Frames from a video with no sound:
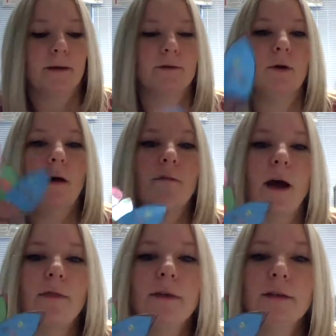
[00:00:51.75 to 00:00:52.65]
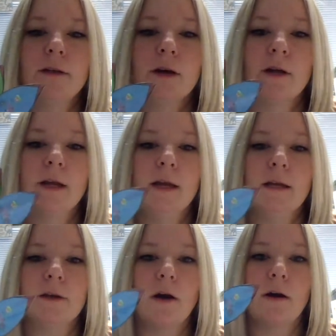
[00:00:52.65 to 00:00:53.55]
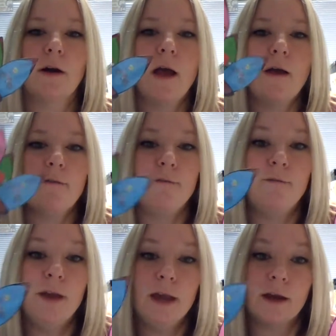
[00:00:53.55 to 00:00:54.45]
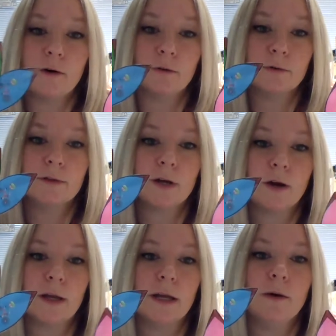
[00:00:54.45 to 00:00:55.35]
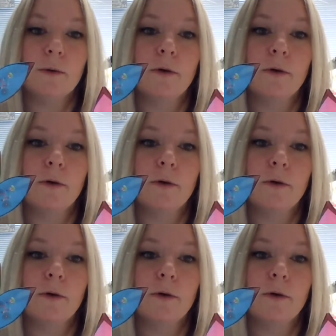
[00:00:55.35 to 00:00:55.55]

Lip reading: So I've got this turkey is our vehicles turkey, or